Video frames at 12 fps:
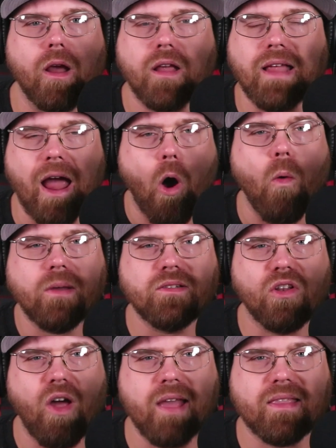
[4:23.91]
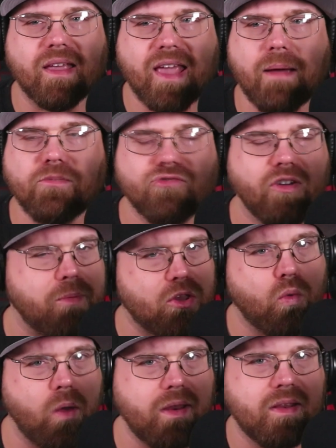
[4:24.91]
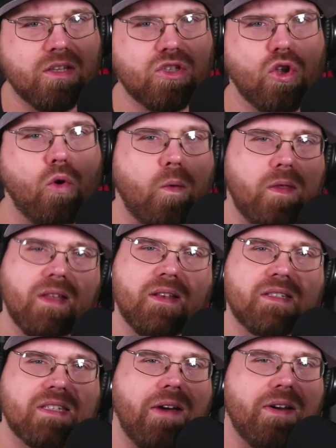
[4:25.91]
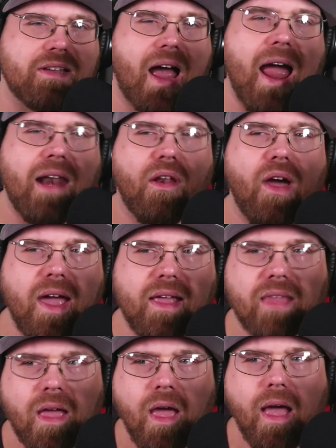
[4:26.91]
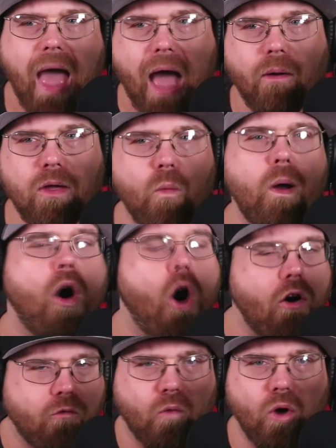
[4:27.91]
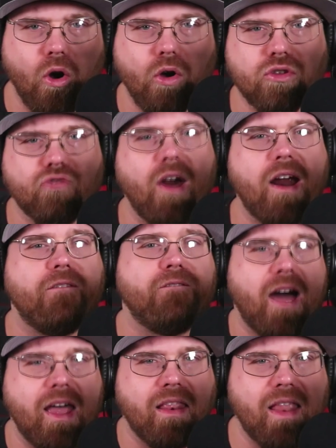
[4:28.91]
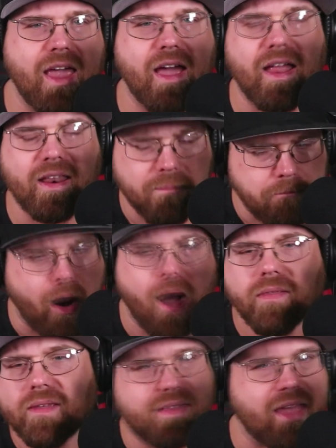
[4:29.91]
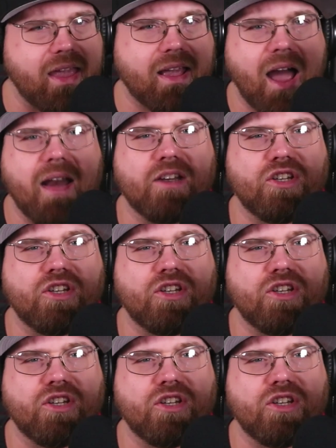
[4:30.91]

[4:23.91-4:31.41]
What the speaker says: because I always liked the chemistry between these two within the series. I liked how he went off-world to try to find Leia and the bond that they kind of